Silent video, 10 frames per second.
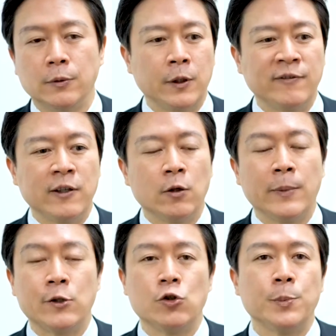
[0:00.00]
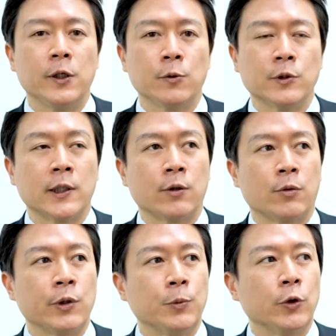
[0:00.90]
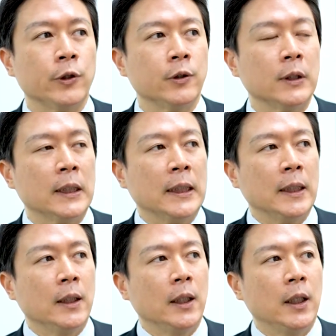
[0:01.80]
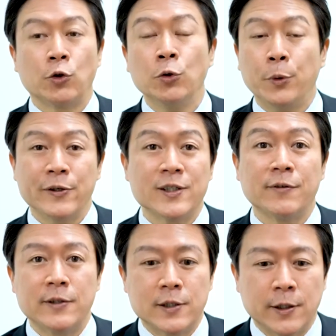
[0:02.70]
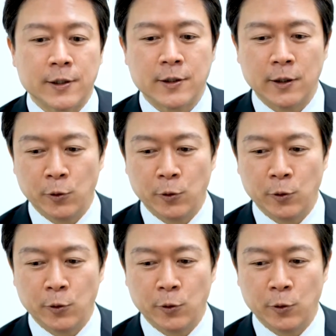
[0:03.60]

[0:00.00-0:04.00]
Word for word: even though my GPA was like 3.0 2.76.